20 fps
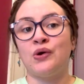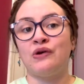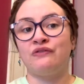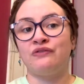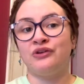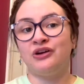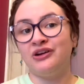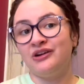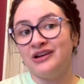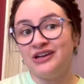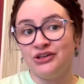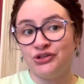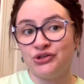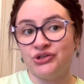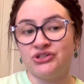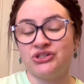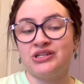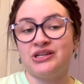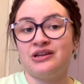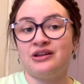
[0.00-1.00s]
if you're
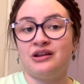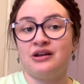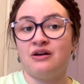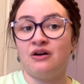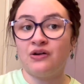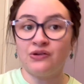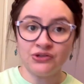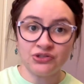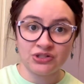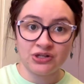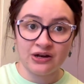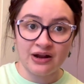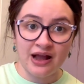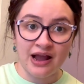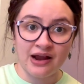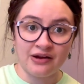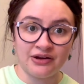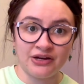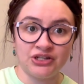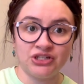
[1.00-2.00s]
interested in Ulster
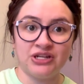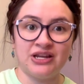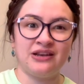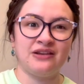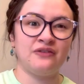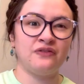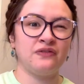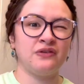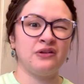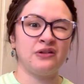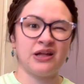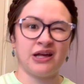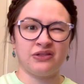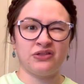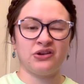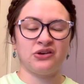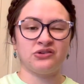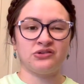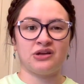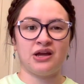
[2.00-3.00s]
Irish and you feel like
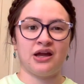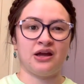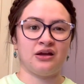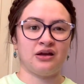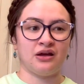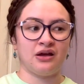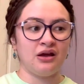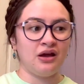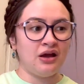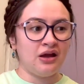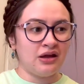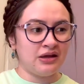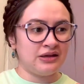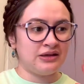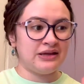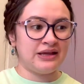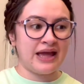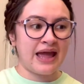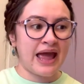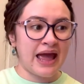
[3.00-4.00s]
there's like a
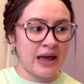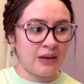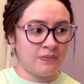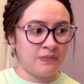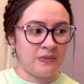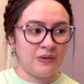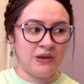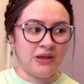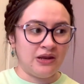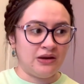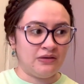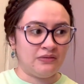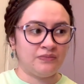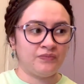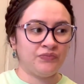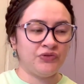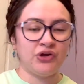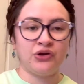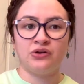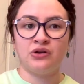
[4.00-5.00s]
gap in
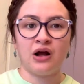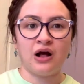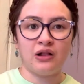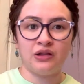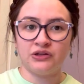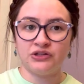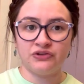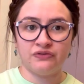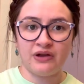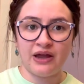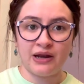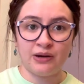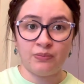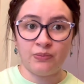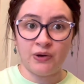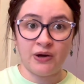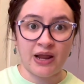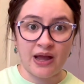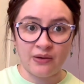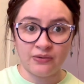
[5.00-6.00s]
your knowledge of how to
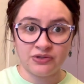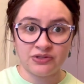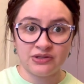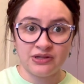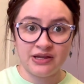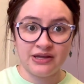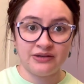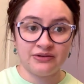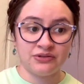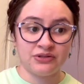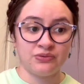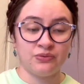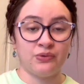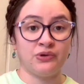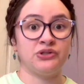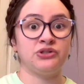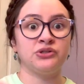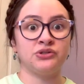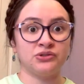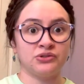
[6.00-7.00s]
pronounce things,
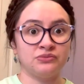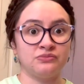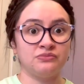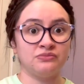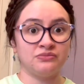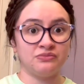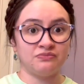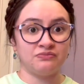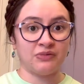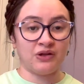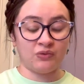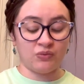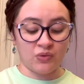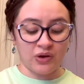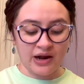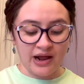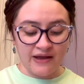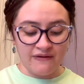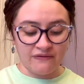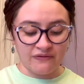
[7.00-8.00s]
which is
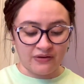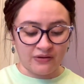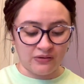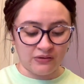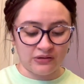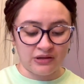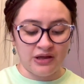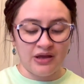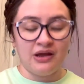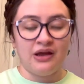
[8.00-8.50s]
what I felt,